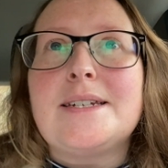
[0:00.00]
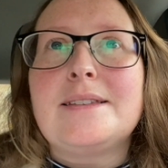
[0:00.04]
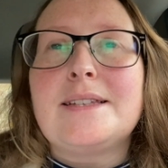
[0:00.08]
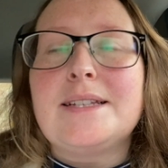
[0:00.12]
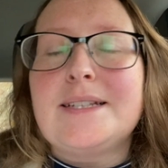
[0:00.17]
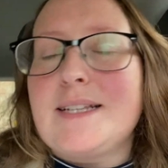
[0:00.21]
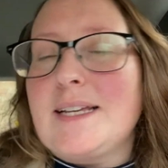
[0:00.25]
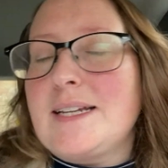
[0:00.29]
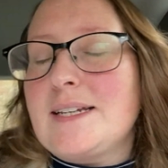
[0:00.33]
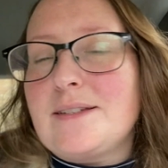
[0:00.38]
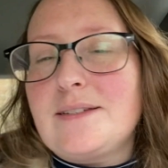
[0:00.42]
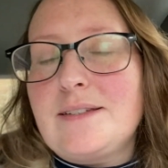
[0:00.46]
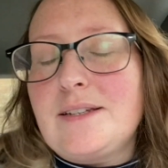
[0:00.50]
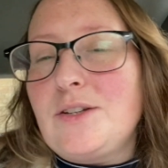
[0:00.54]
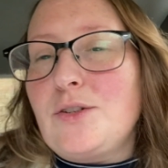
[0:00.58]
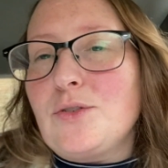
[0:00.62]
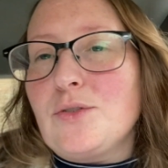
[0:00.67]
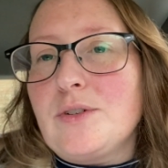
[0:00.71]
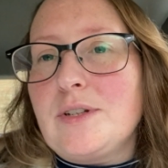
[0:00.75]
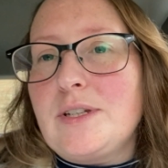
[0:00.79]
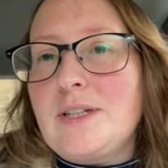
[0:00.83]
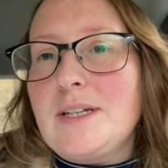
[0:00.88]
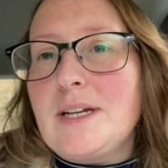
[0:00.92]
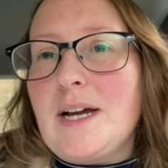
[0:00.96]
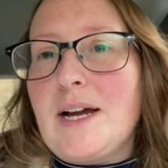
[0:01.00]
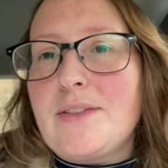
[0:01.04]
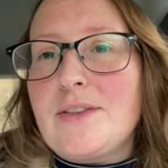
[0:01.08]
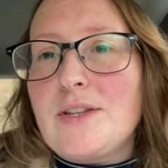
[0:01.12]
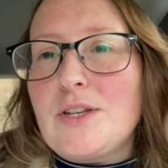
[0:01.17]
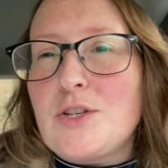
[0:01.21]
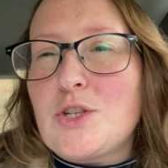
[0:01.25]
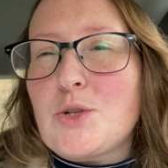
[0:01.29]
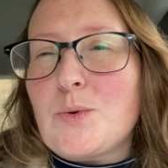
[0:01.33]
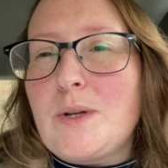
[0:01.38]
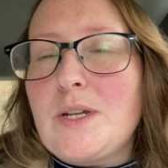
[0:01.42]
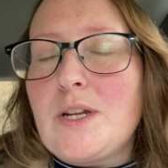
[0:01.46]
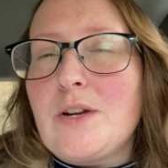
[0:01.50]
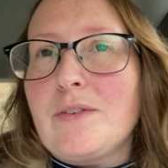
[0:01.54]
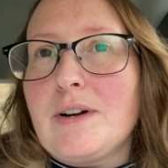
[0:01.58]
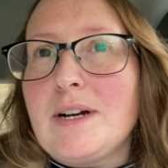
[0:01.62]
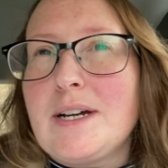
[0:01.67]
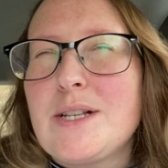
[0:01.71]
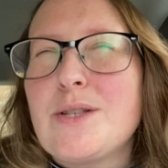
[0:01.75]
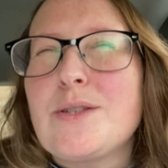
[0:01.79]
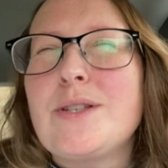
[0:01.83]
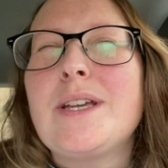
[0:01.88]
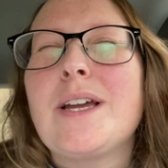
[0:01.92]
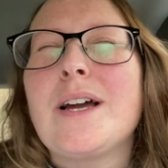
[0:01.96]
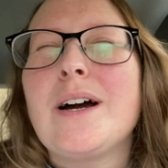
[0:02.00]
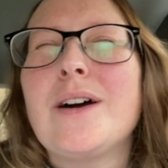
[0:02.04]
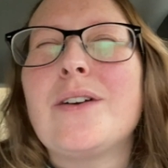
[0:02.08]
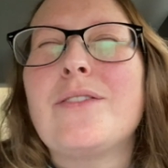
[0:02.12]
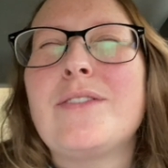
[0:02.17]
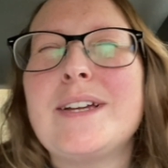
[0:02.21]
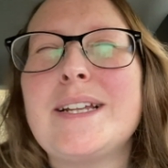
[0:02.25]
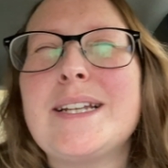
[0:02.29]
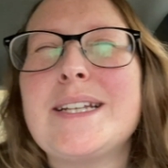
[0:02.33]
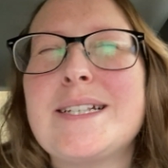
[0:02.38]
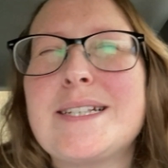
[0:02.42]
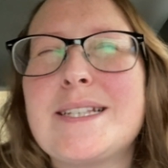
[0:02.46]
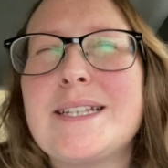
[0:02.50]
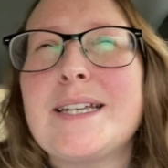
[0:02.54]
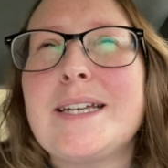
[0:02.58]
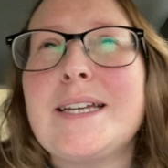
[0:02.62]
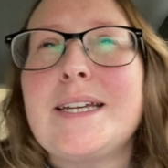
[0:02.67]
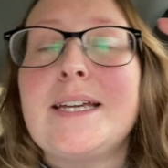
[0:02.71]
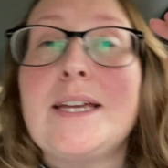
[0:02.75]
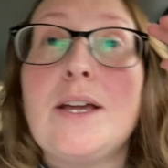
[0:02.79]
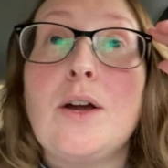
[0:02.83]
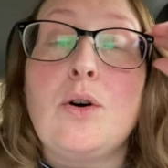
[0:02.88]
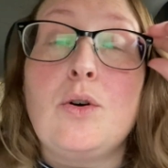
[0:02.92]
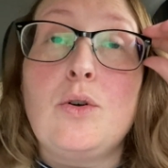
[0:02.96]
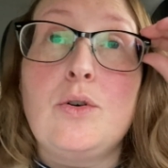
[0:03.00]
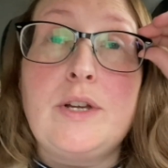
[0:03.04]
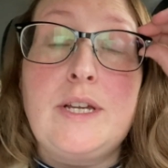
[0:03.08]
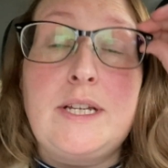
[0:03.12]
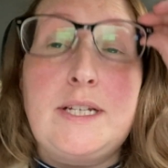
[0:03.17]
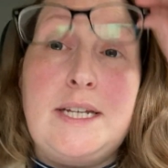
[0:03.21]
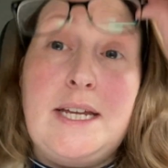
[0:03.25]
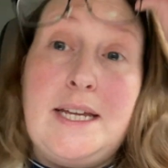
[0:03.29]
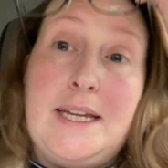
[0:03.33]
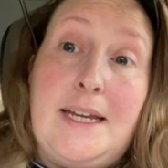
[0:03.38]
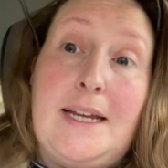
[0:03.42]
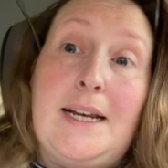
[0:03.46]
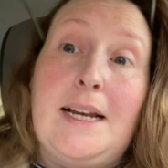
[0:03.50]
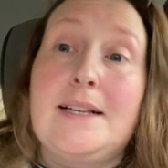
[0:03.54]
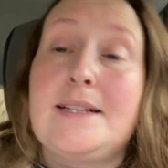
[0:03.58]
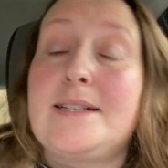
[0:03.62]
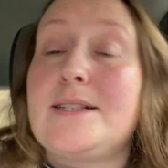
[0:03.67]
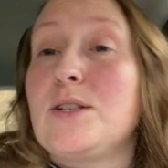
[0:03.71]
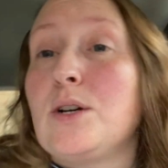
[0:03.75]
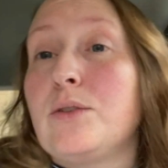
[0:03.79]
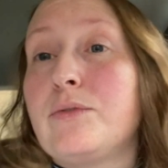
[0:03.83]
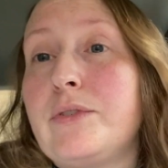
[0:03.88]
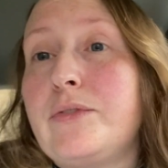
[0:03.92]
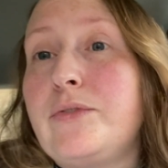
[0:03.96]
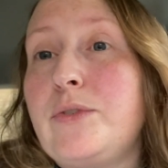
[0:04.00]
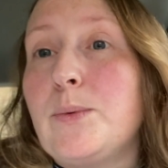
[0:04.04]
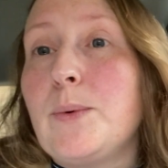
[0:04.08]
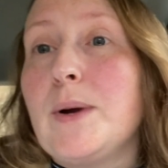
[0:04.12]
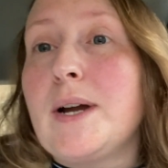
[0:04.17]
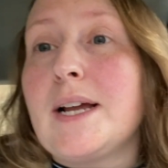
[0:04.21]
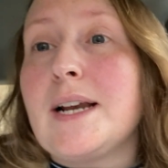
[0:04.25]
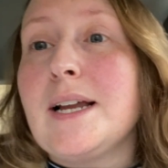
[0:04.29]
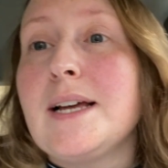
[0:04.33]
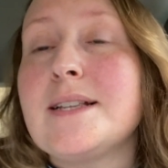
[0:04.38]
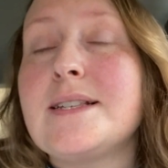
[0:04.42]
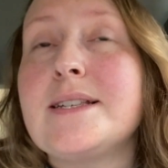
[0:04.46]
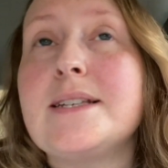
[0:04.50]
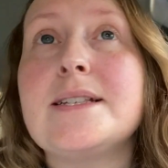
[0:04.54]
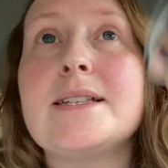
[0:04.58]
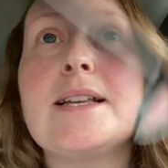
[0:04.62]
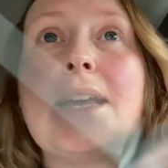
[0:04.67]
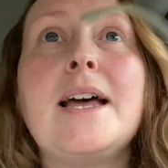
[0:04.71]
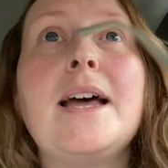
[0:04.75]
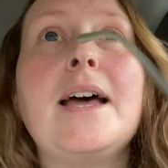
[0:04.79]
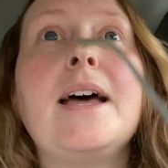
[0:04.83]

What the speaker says: they said, you know, either you squint your eyes so you can't really see or you take your glasses off if you wear glasses.